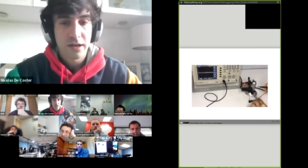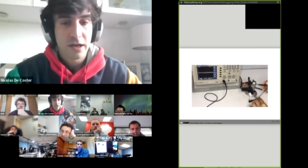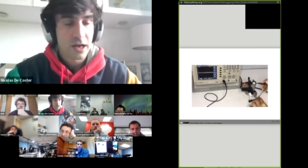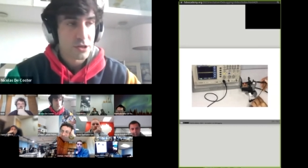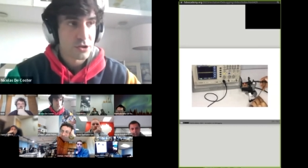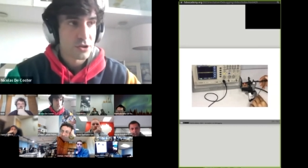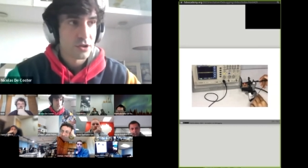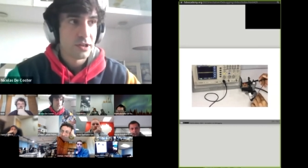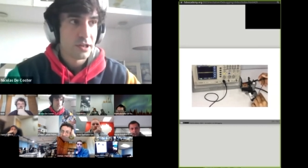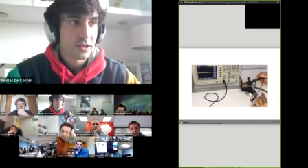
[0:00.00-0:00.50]

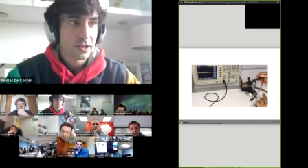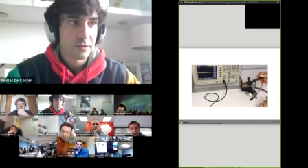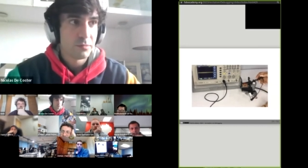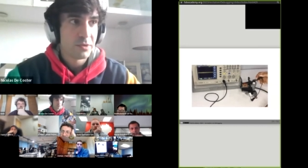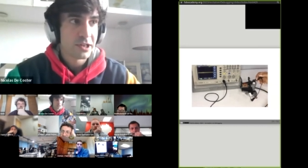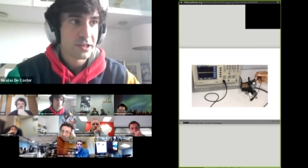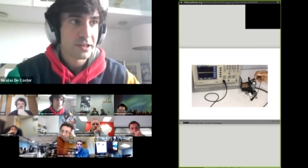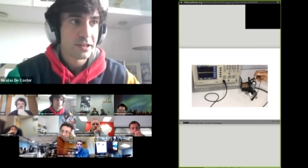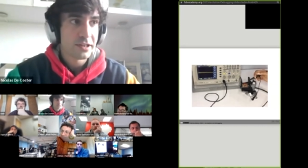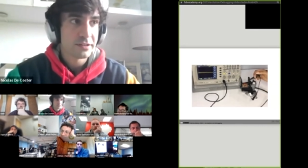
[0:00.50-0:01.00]
Actually, LED
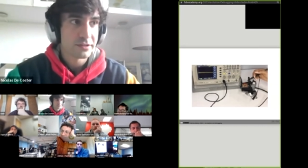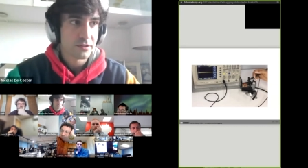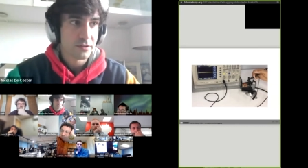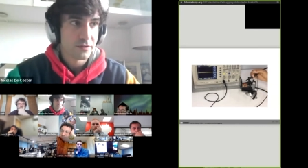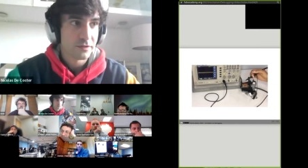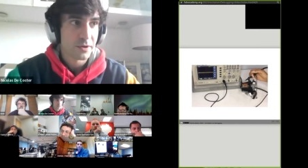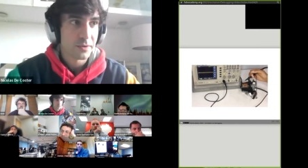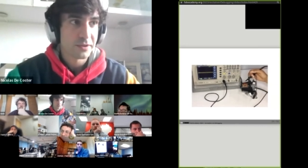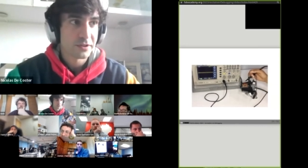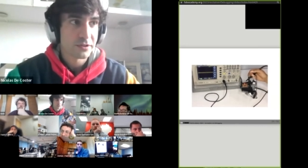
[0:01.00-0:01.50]
blinking is a
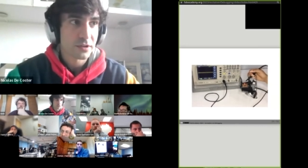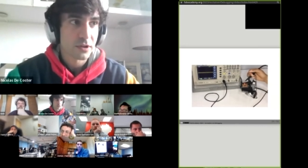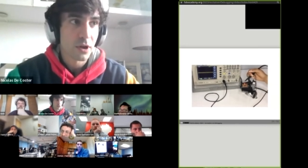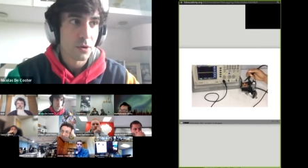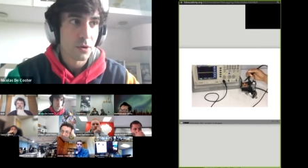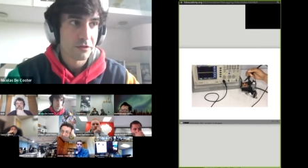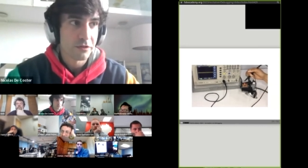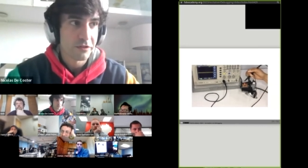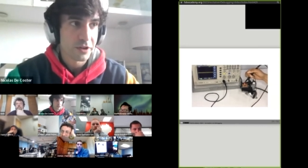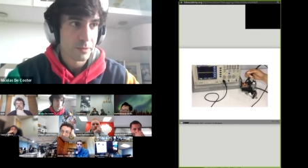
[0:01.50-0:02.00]
very
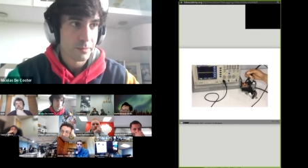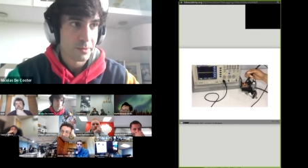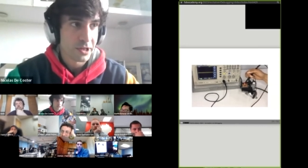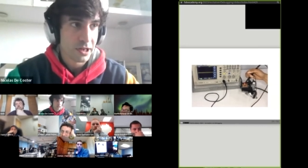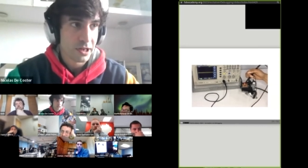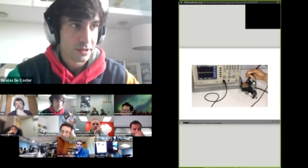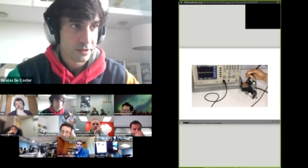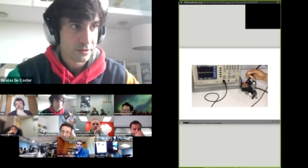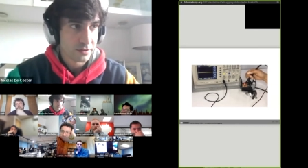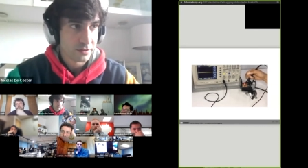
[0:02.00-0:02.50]
slow
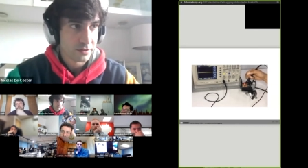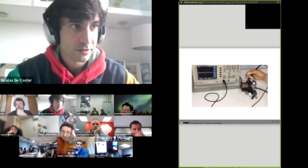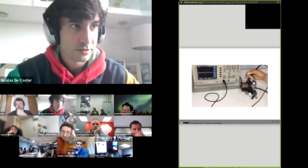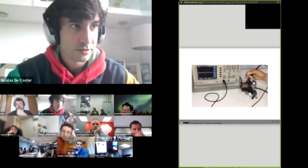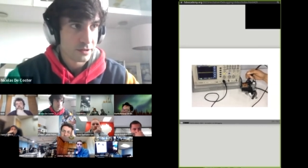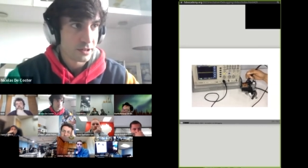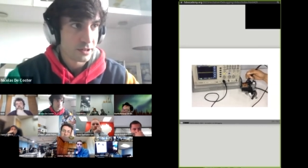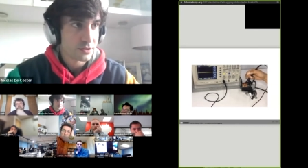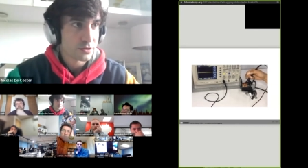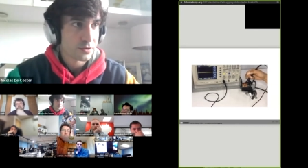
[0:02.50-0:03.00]
phenomena
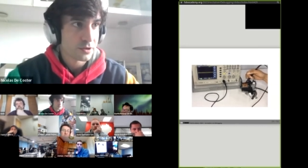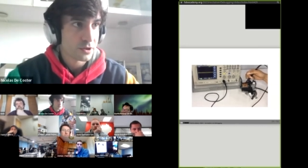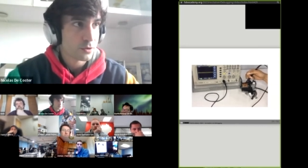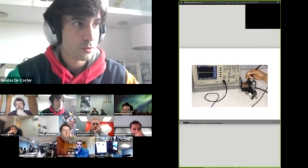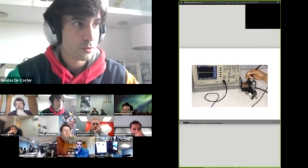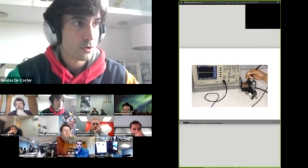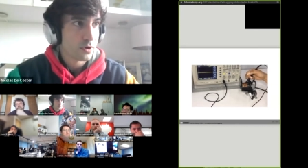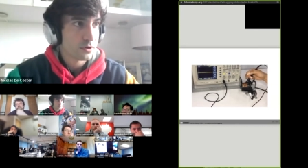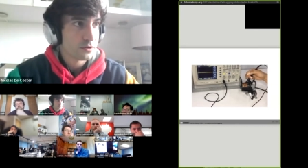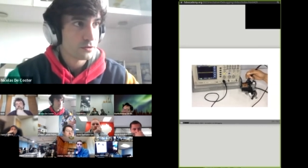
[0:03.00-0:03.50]
in electronic
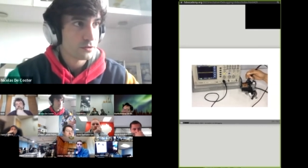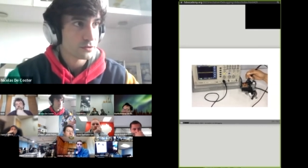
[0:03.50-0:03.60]
world.